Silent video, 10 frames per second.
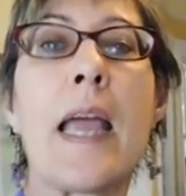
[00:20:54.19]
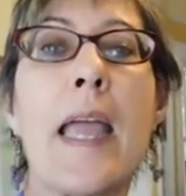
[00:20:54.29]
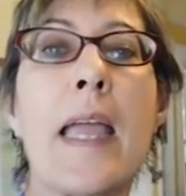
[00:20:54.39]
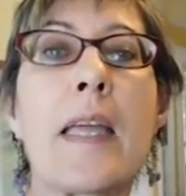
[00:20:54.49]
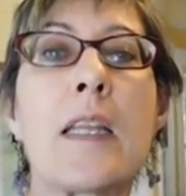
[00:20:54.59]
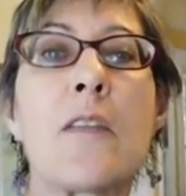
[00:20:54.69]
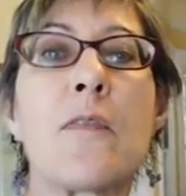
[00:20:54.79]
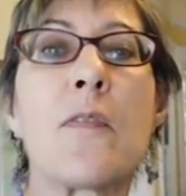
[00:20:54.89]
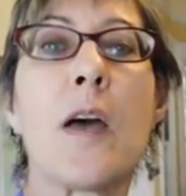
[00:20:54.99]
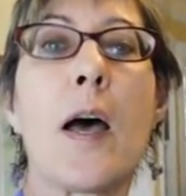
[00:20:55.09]
And if,
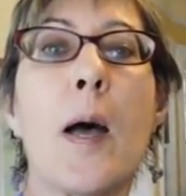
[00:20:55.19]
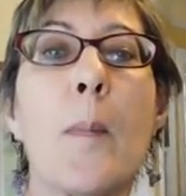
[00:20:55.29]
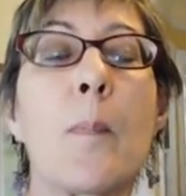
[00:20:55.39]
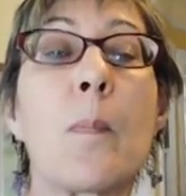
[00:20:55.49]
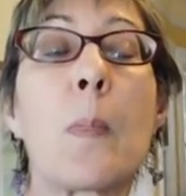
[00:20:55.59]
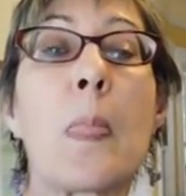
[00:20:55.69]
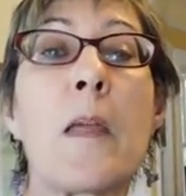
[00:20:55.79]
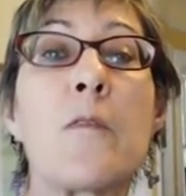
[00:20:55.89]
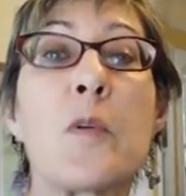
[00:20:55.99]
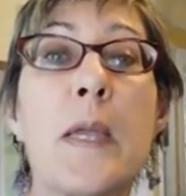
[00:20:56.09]
um,
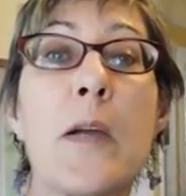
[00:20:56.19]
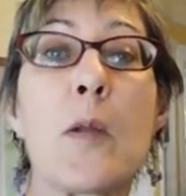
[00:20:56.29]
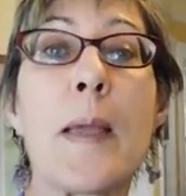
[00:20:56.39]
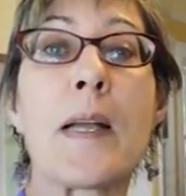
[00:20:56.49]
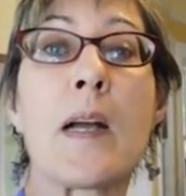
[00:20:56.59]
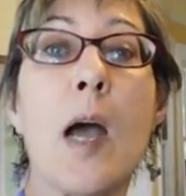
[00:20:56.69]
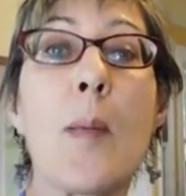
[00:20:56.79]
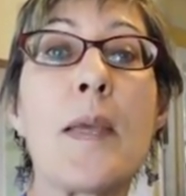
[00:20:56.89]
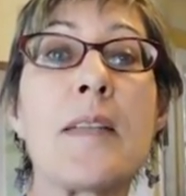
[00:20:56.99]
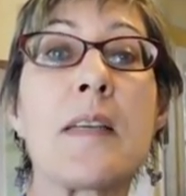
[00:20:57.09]
if you care to make a
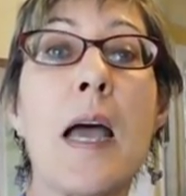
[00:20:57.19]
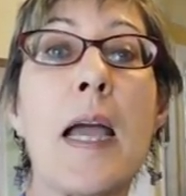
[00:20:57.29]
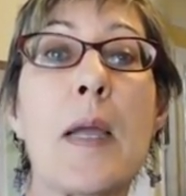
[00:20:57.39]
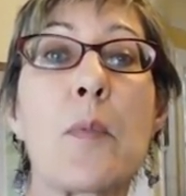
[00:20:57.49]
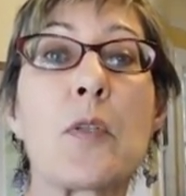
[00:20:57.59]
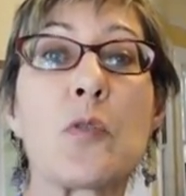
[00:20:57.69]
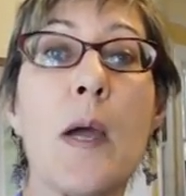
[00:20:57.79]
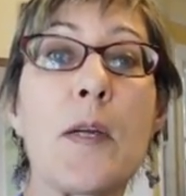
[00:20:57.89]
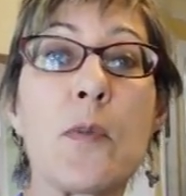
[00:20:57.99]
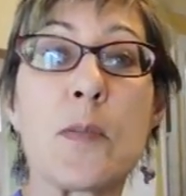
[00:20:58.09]
comment, I will
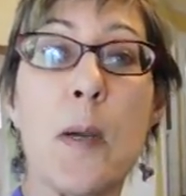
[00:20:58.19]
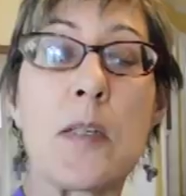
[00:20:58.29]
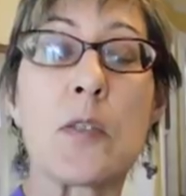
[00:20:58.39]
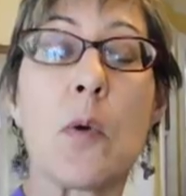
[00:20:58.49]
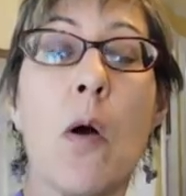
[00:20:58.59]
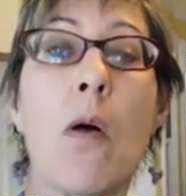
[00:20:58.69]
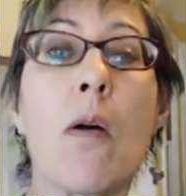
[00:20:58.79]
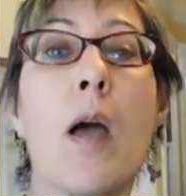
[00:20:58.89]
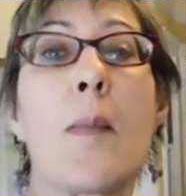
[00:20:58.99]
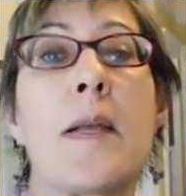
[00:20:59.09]
try to respond to all
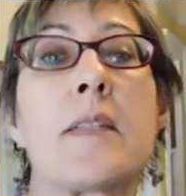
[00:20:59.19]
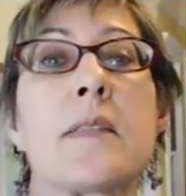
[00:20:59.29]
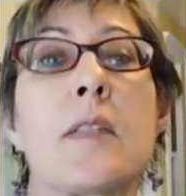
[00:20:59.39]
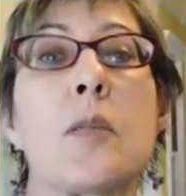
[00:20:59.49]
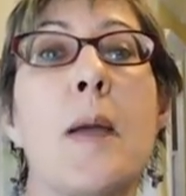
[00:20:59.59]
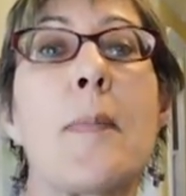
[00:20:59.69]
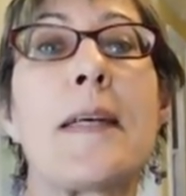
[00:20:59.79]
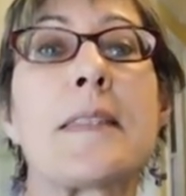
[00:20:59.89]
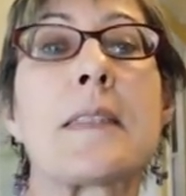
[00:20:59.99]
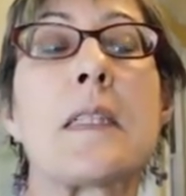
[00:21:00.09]
comments. I do my
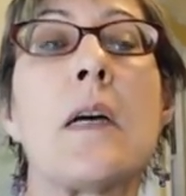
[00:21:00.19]
best.